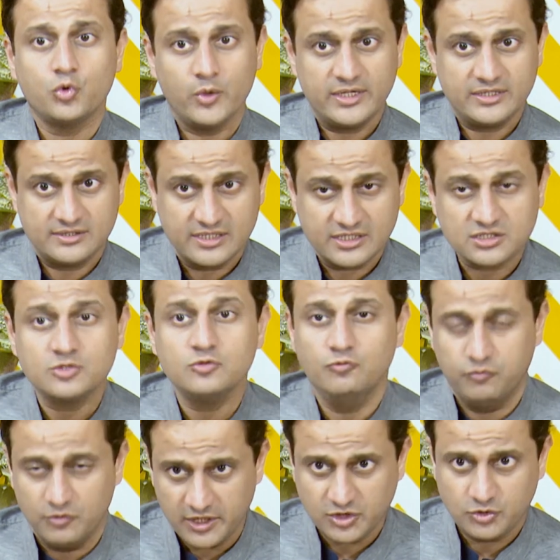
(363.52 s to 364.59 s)
coexist,
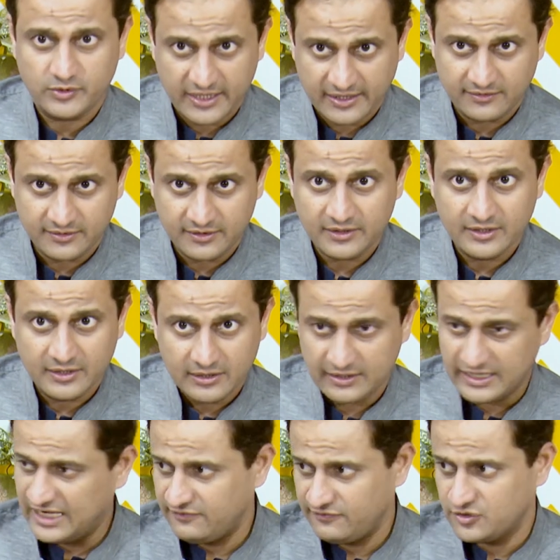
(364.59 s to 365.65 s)
work together,
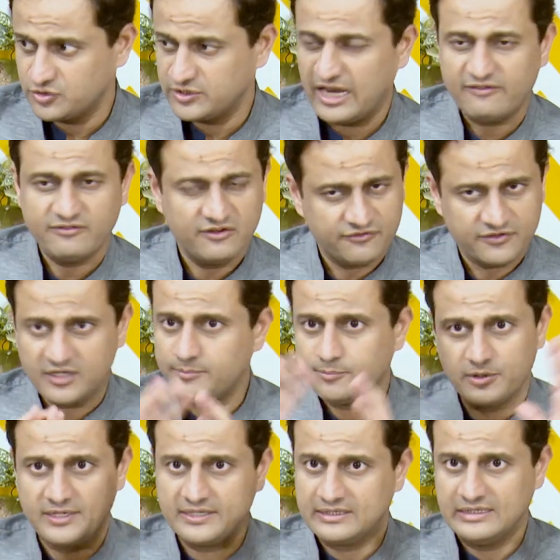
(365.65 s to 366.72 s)
right? We should have different
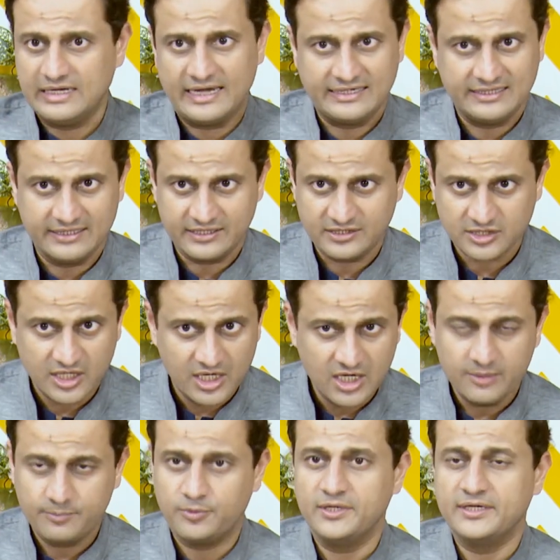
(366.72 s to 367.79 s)
political ideas,
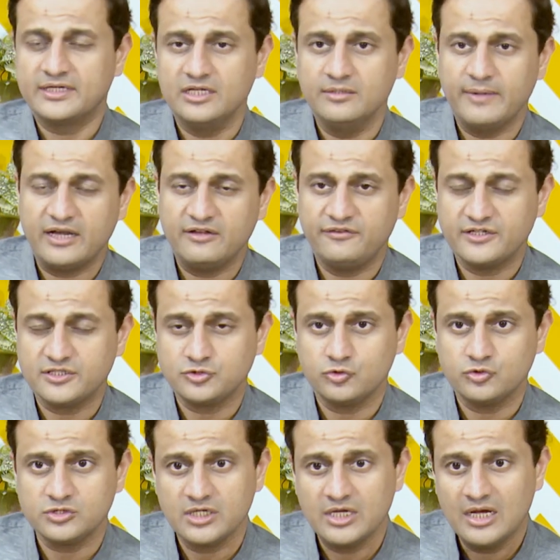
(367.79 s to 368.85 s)
political
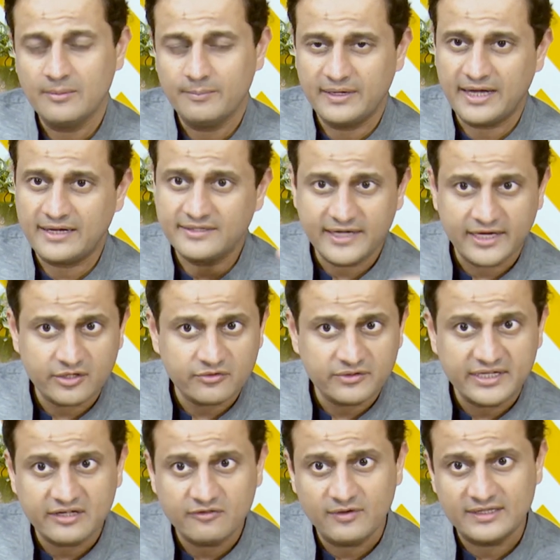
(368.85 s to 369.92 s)
manifestos, but at the end of the
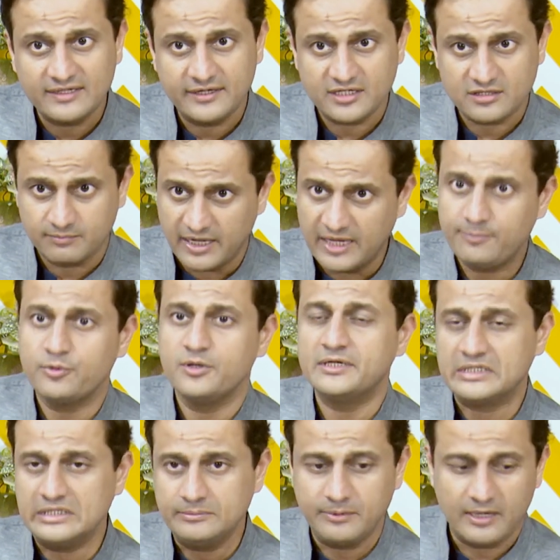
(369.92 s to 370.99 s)
day, whether it's my
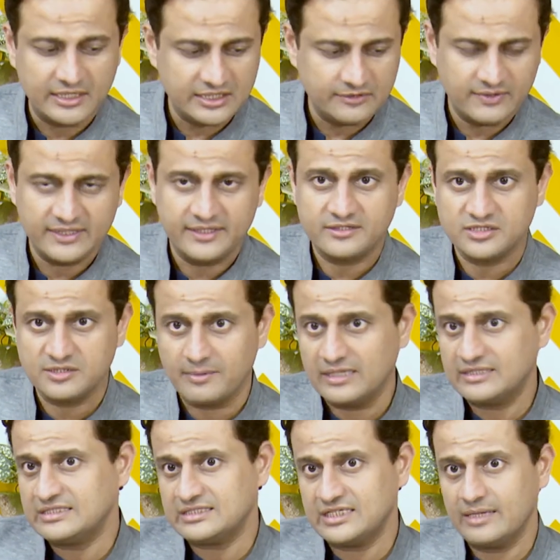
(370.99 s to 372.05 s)
political party, whether it is
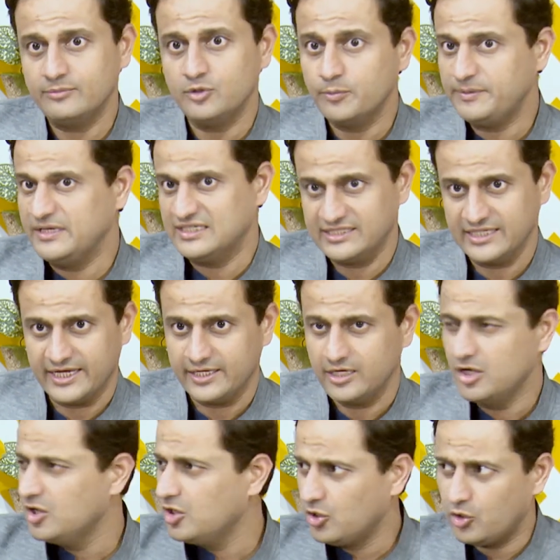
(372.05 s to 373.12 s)
Jamaat-i-Islami or PTI,
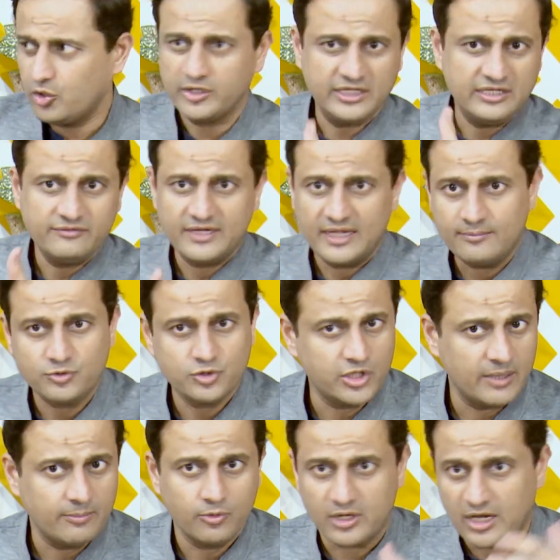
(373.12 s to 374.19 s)
or even
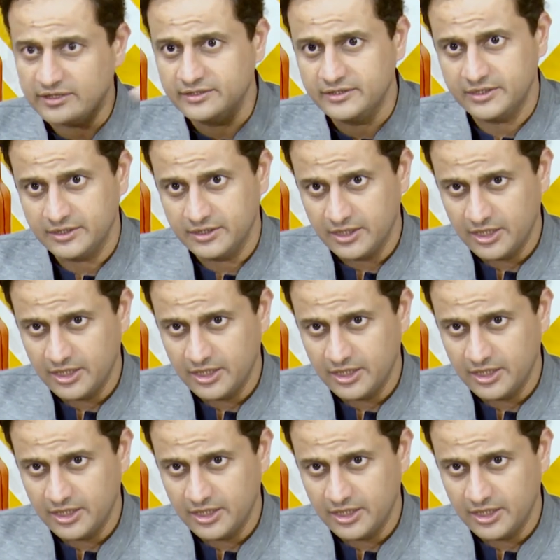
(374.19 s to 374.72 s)
MQM or other